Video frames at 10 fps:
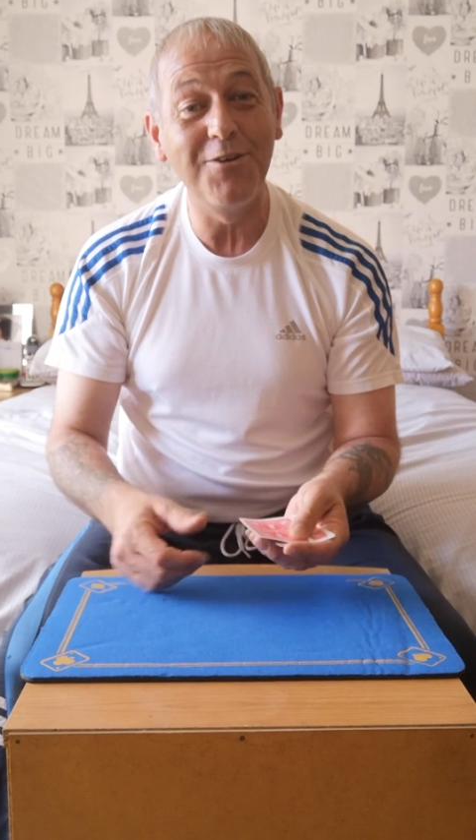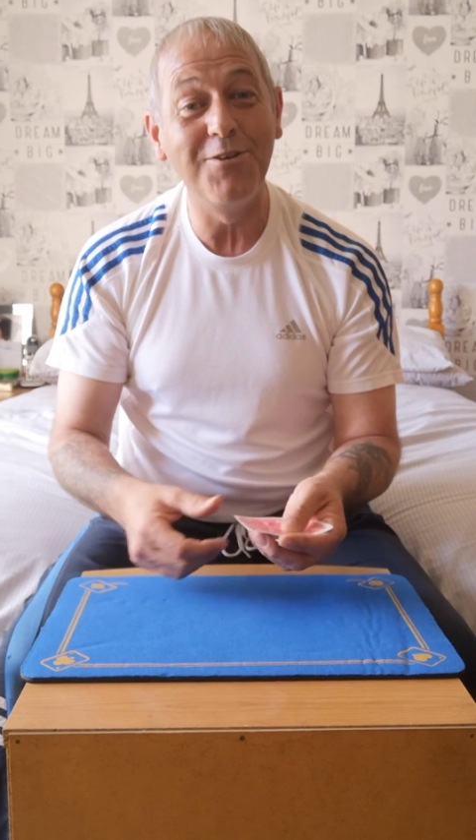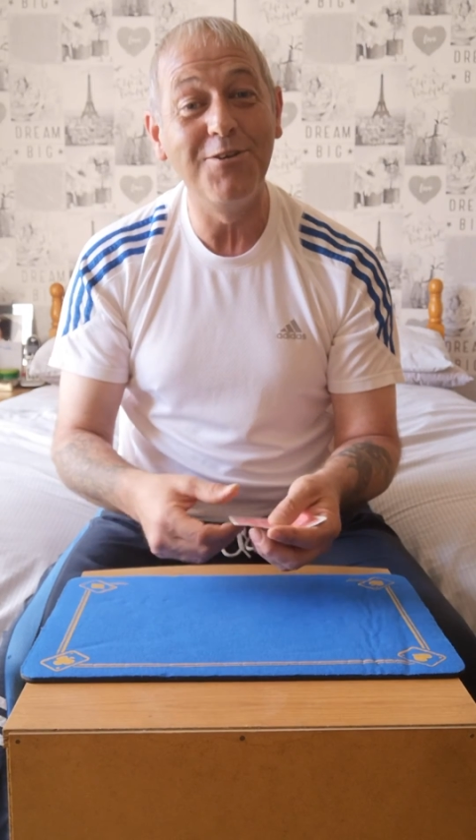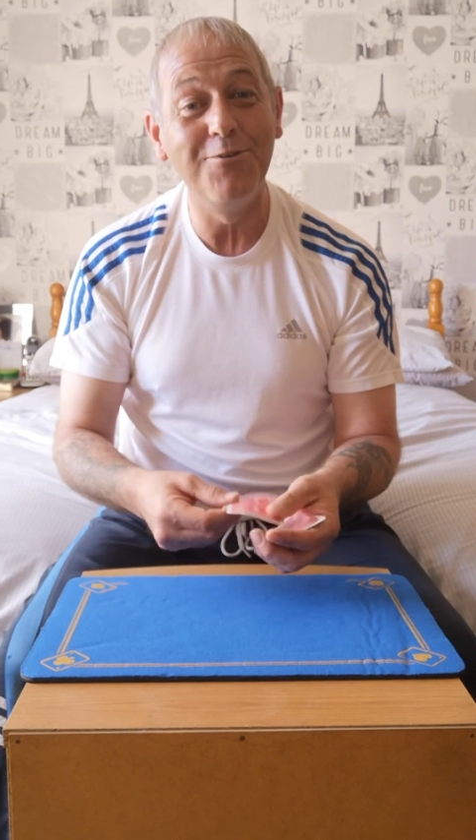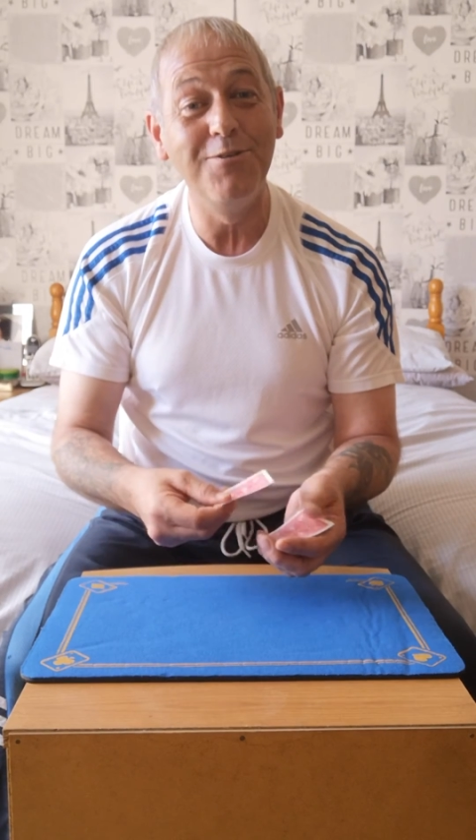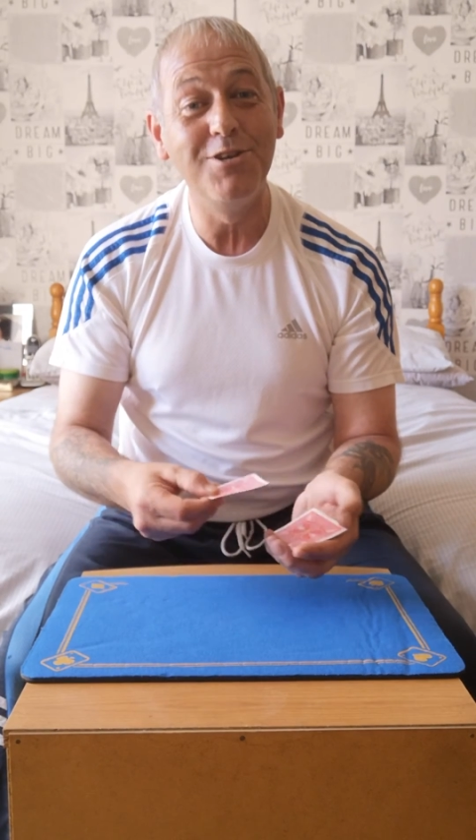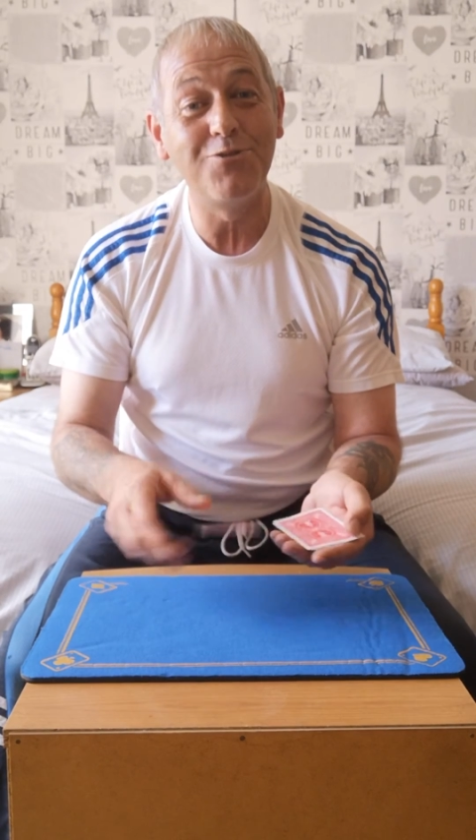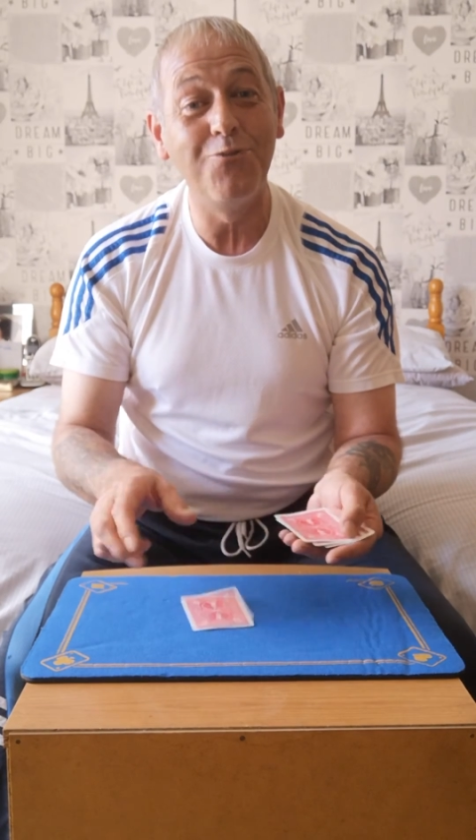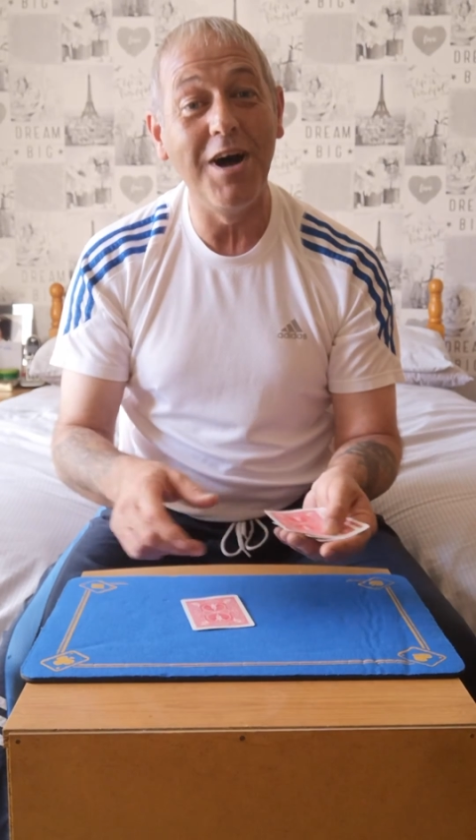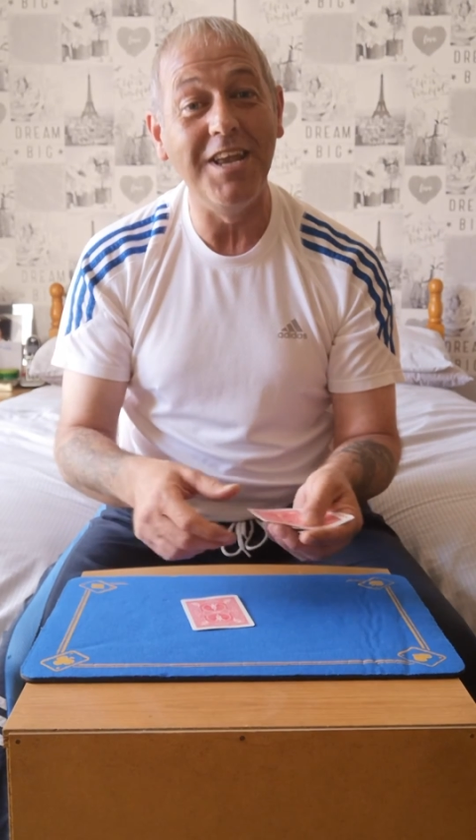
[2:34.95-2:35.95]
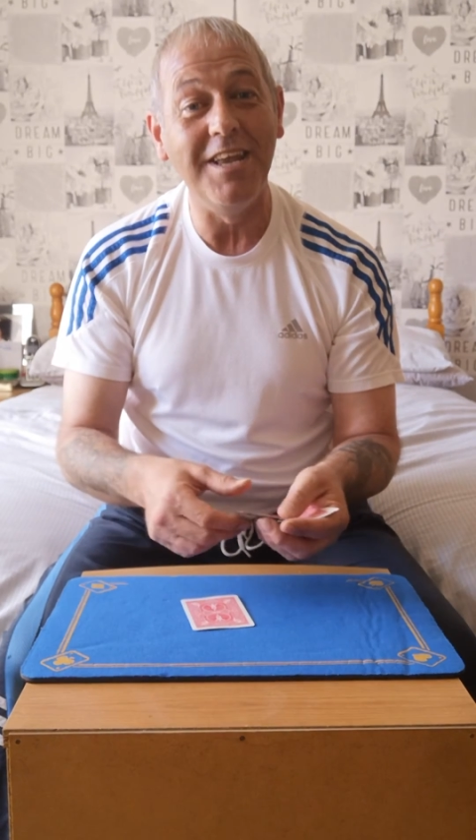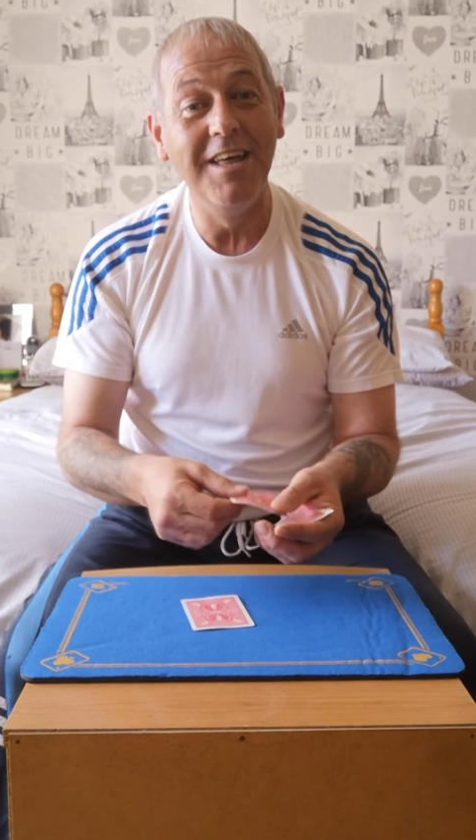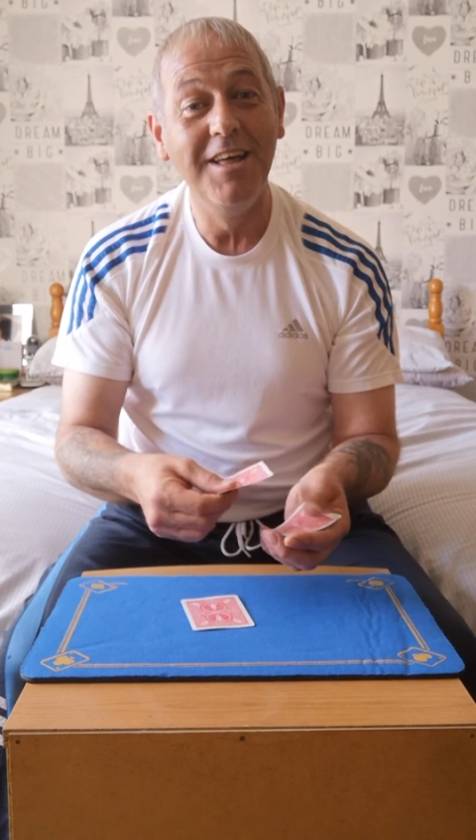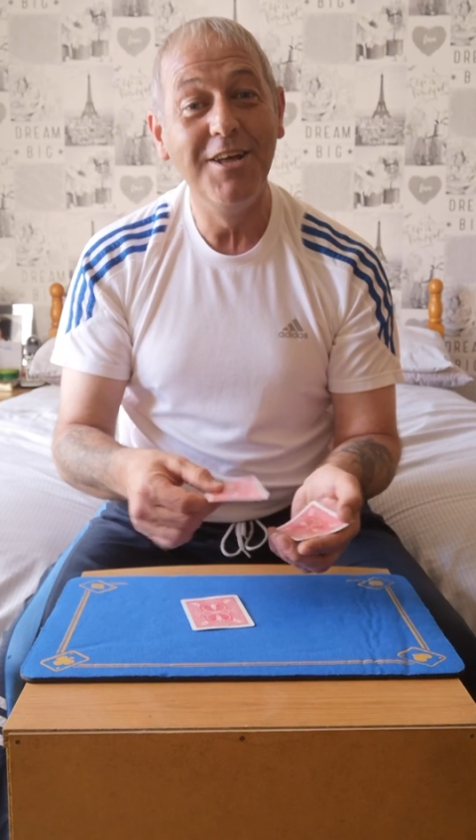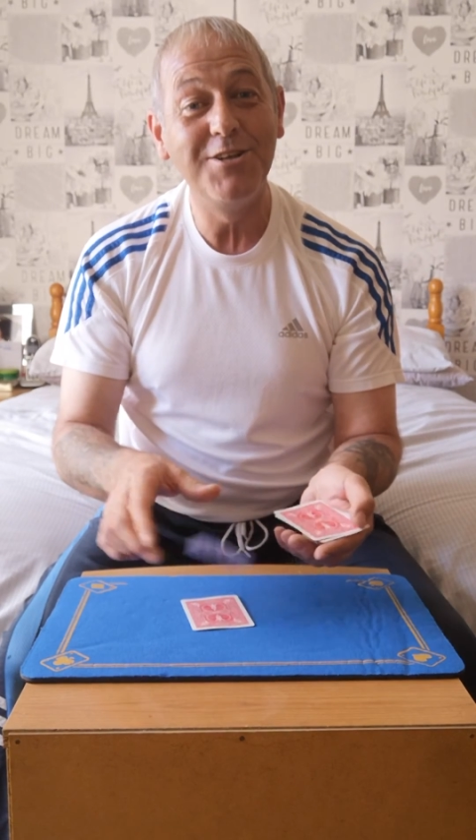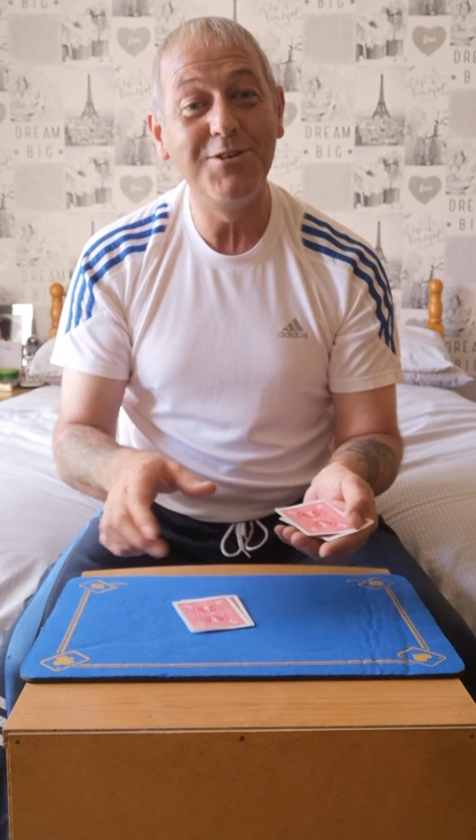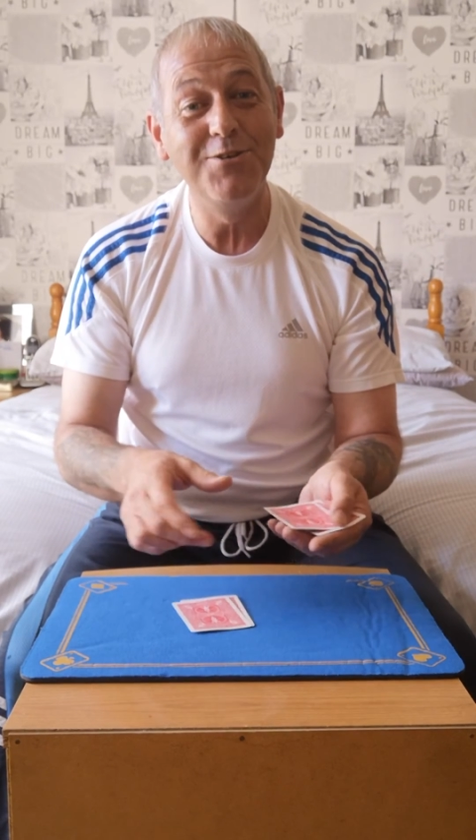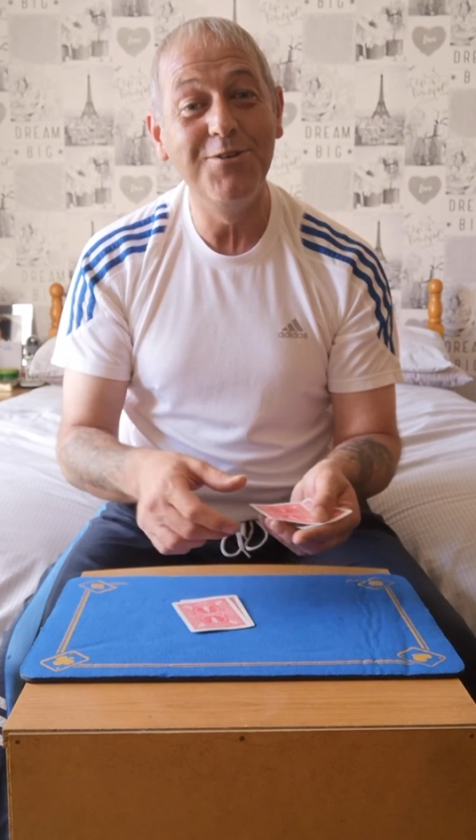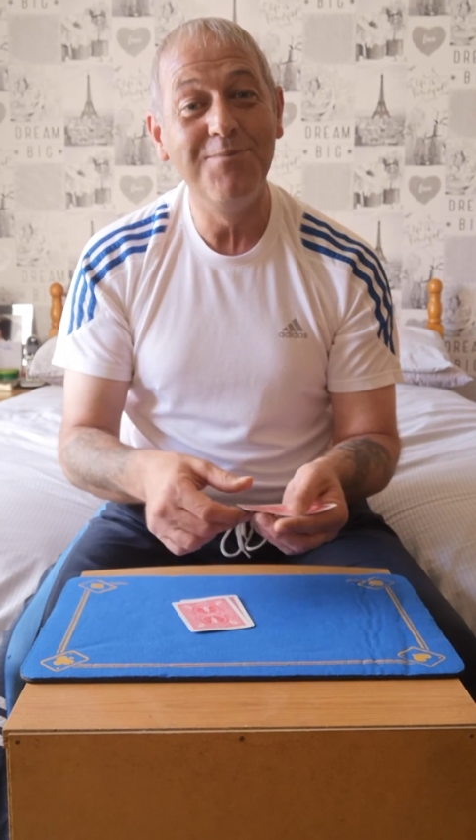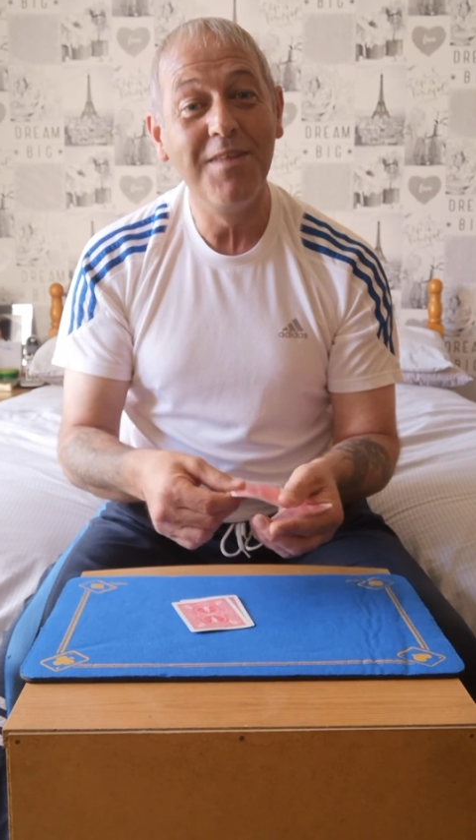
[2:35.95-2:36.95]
can do with just 1, 2,